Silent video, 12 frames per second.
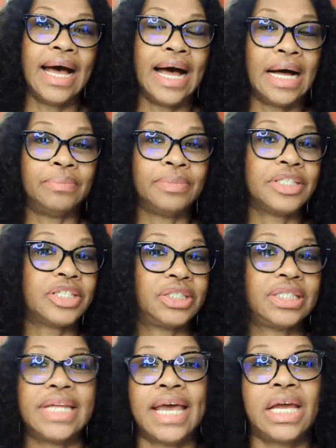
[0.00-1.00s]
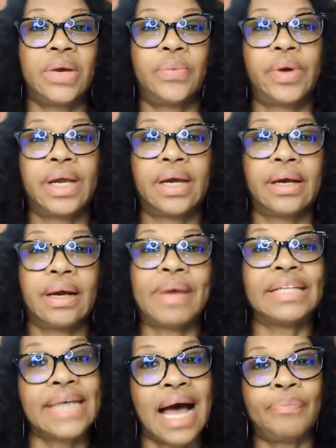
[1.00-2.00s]
So today
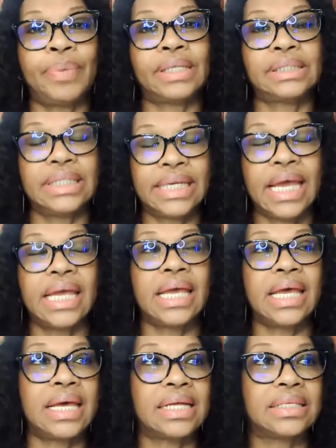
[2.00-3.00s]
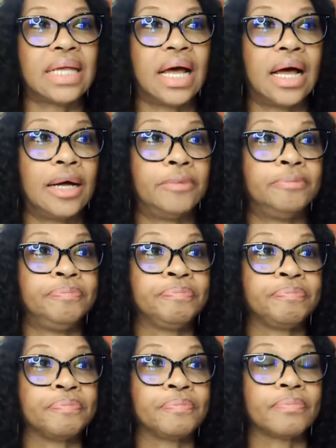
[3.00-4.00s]
my topic today is
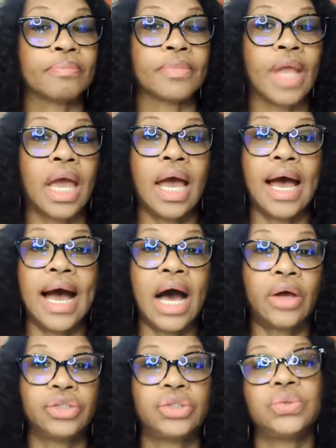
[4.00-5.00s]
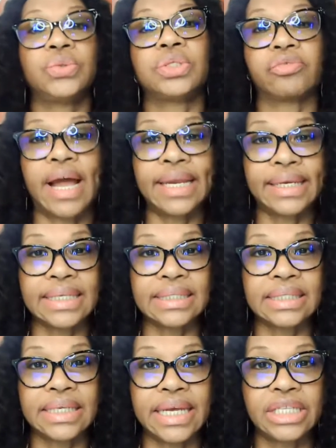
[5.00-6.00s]
how to choose the right
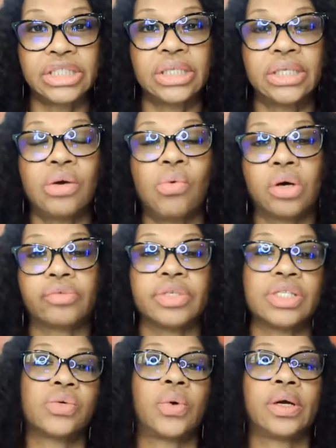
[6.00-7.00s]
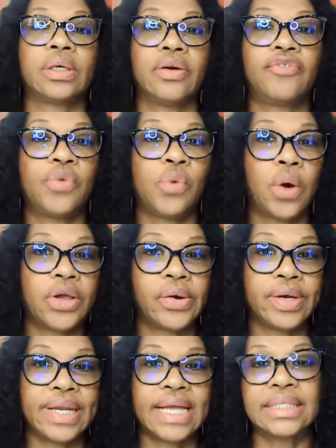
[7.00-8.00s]
destination or resort for
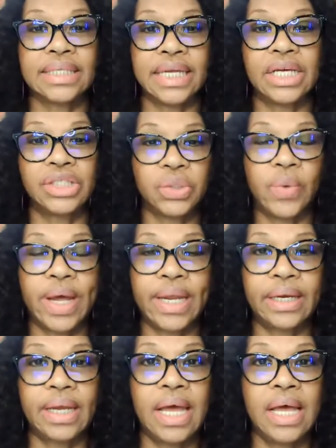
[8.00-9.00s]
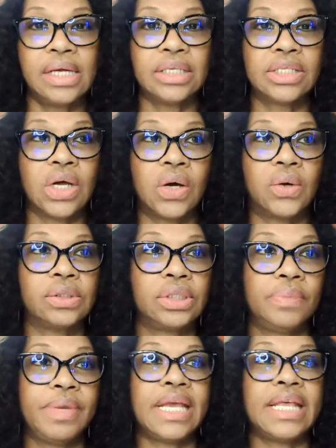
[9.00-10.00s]
your destination wedding. So
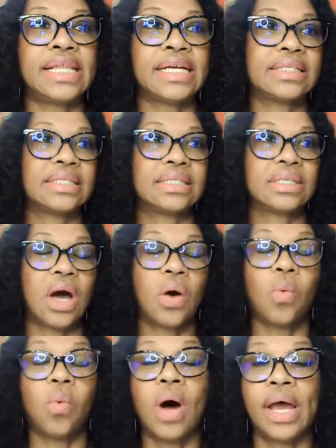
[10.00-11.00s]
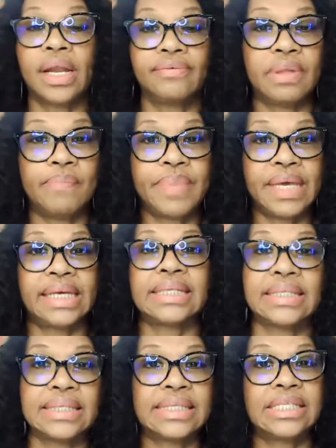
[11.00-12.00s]
to me, this is one of the
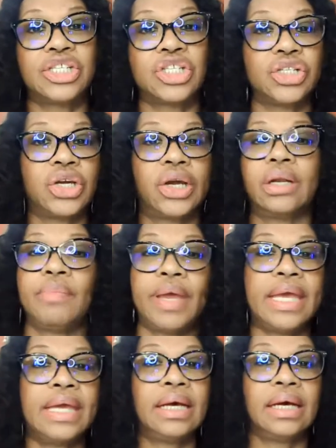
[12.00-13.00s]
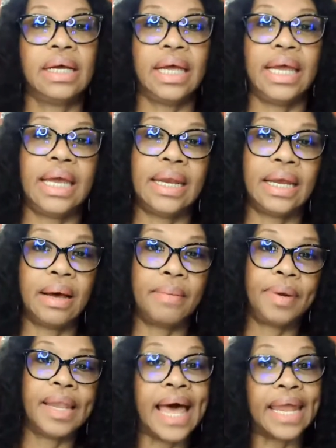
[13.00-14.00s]
biggest decisions you're going to make in
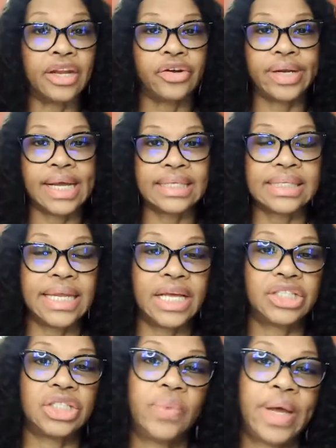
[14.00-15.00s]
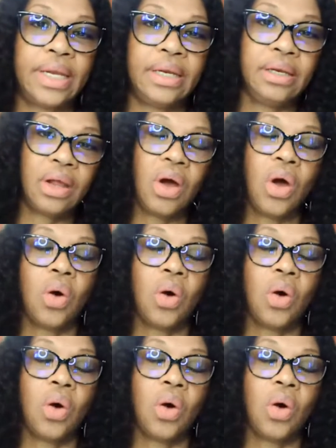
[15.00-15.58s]
planning your destination wedding.